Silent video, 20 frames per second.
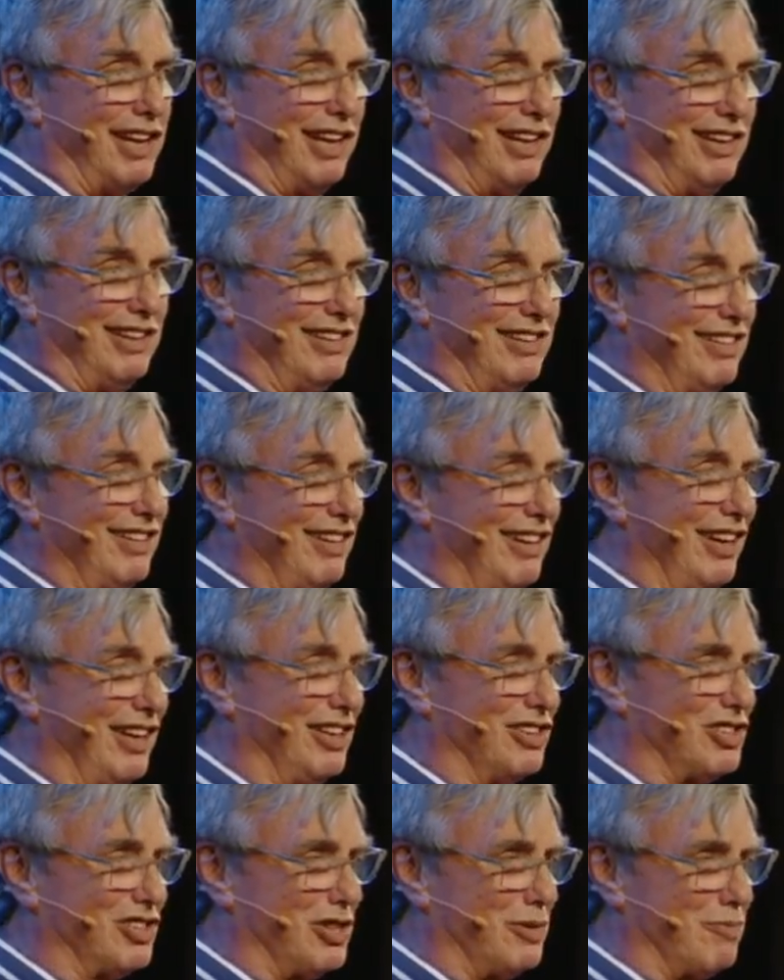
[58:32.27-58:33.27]
it
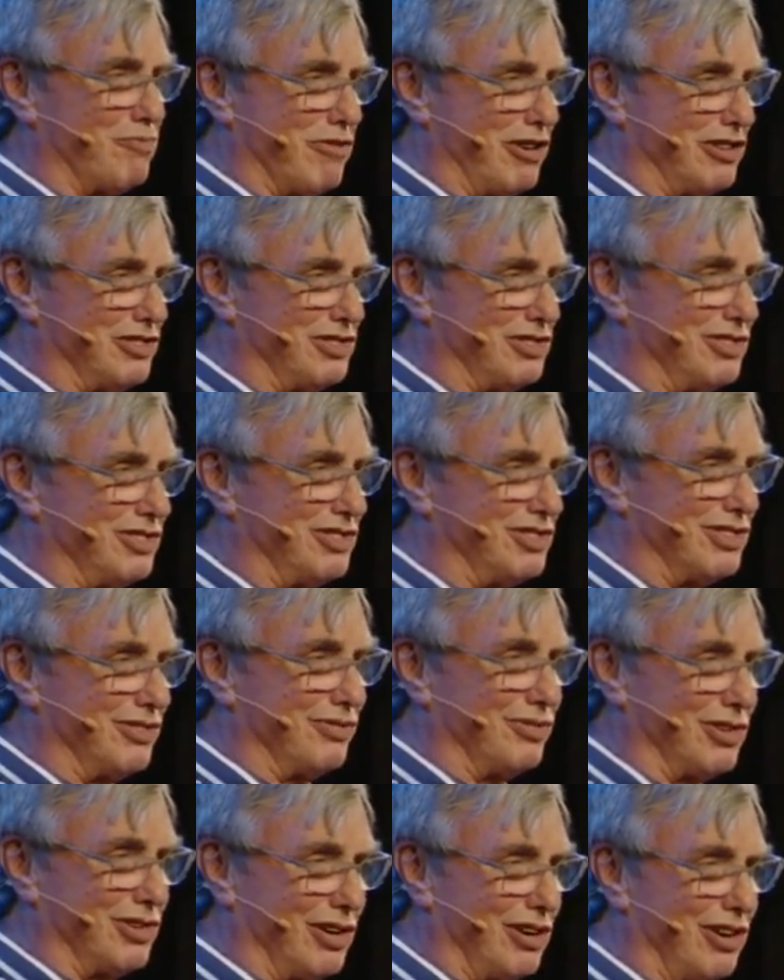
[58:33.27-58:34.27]
into the presence of
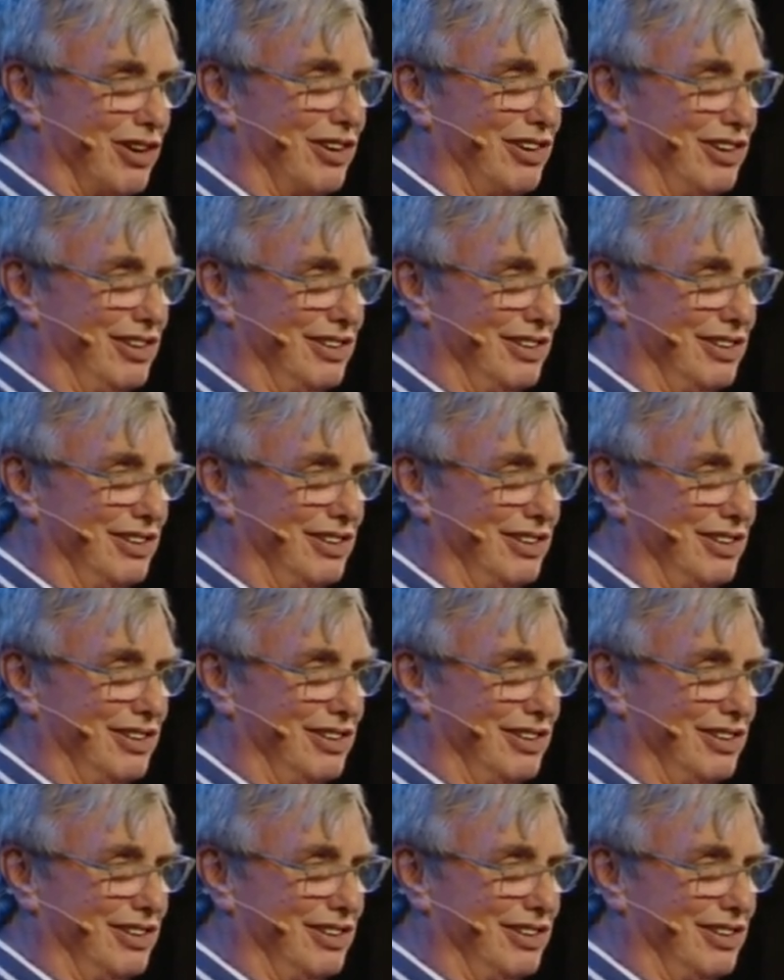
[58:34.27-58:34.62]
God,